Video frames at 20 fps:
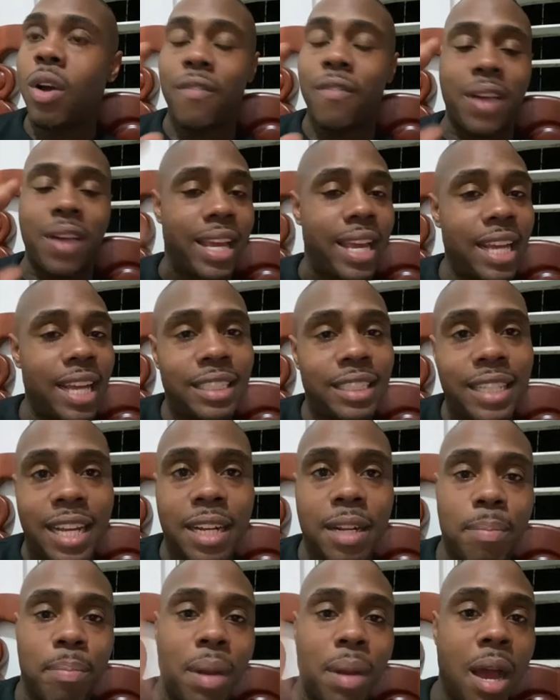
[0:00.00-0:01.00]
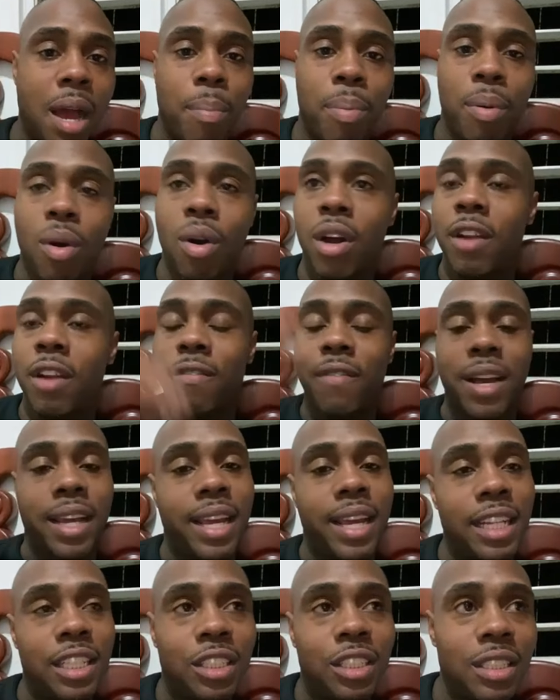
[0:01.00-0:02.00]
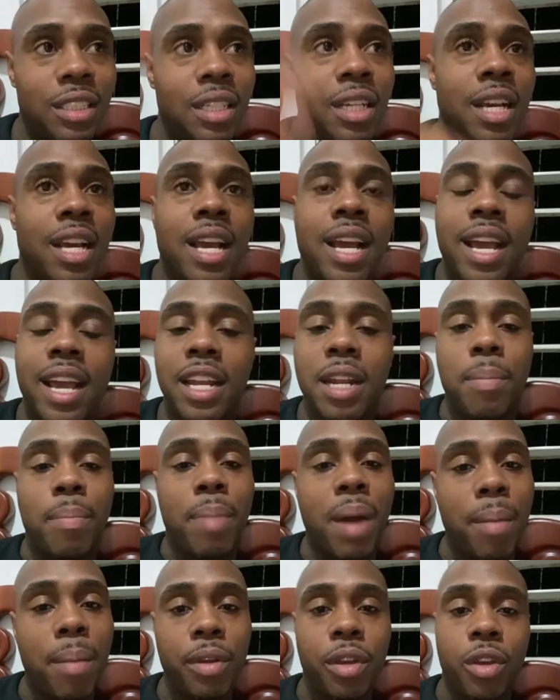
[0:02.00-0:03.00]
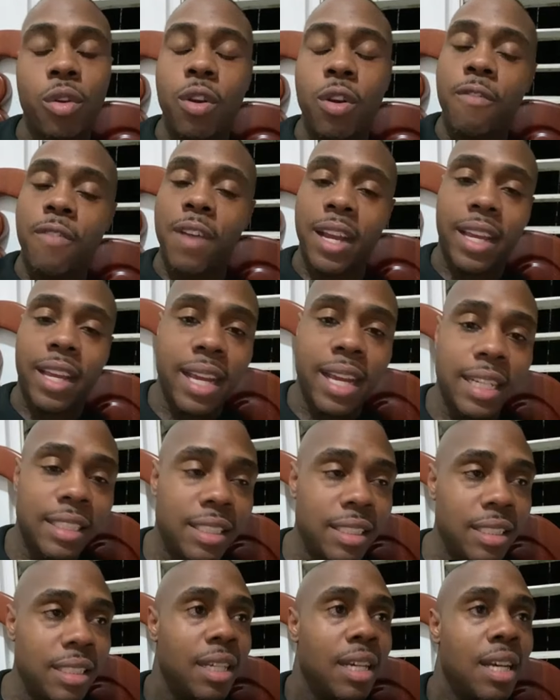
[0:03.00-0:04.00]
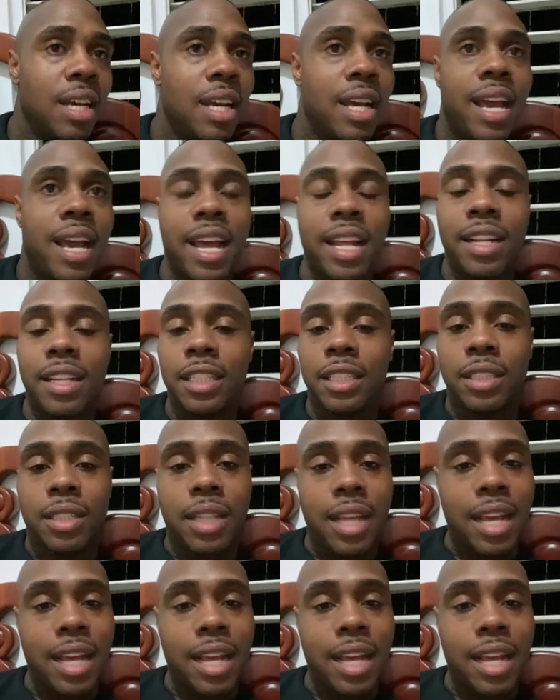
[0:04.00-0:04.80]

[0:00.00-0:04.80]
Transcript: If I catch you at the block party, if I catch you at the barbecue, if I catch you at the